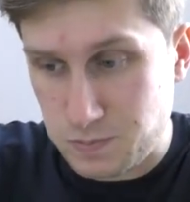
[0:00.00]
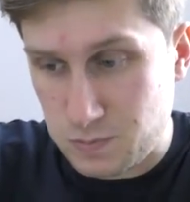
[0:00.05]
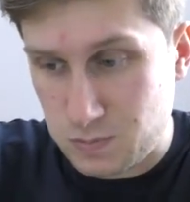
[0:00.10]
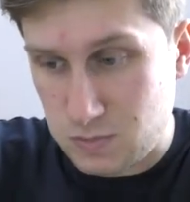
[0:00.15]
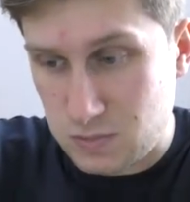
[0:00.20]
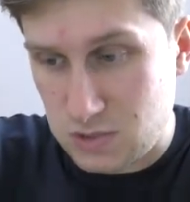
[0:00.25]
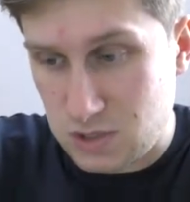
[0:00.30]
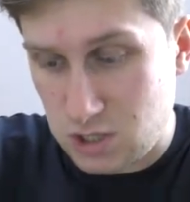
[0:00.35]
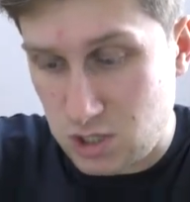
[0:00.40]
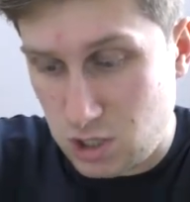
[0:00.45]

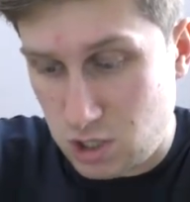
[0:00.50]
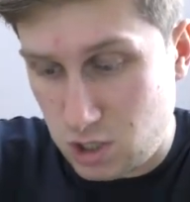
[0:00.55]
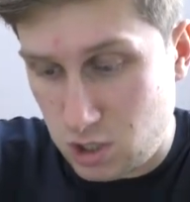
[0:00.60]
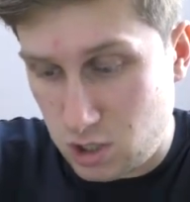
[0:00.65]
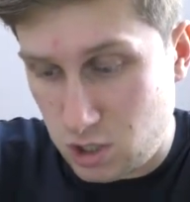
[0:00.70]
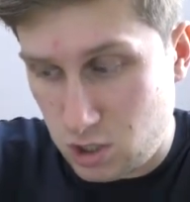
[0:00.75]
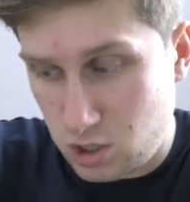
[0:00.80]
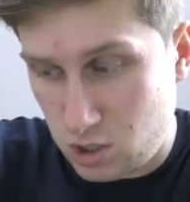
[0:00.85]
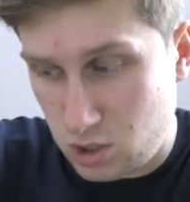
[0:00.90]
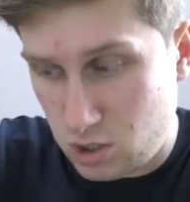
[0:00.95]

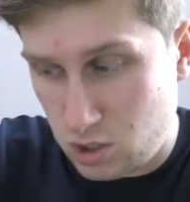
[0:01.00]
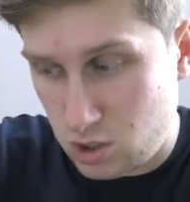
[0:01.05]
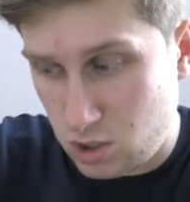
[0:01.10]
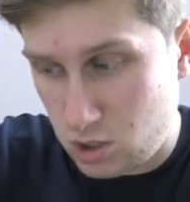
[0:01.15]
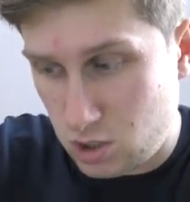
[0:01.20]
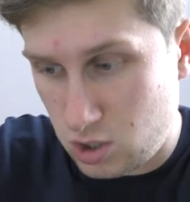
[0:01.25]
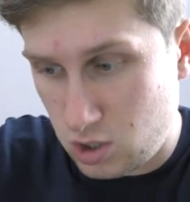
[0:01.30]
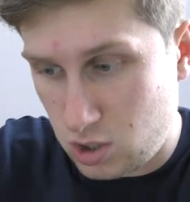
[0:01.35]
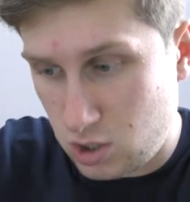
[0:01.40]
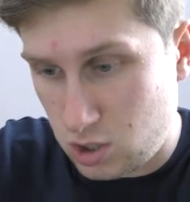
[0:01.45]

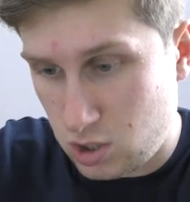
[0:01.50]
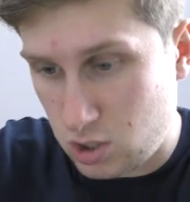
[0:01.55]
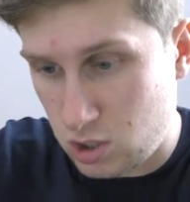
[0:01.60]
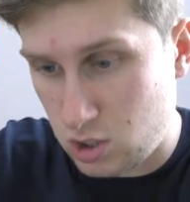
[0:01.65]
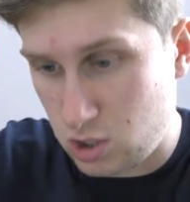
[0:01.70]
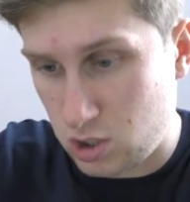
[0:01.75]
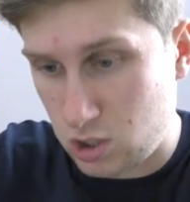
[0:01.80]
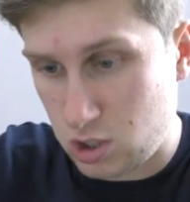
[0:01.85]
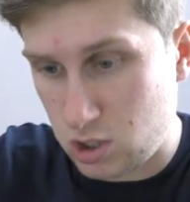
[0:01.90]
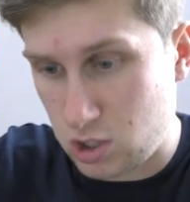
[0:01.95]

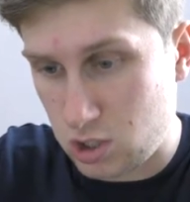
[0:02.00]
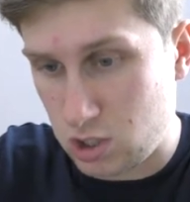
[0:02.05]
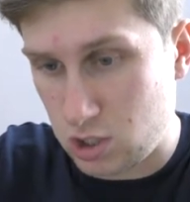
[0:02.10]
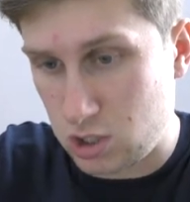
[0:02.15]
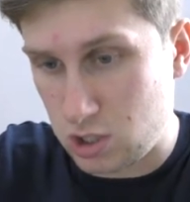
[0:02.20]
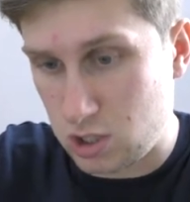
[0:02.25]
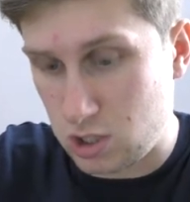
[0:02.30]
Nobody speaks.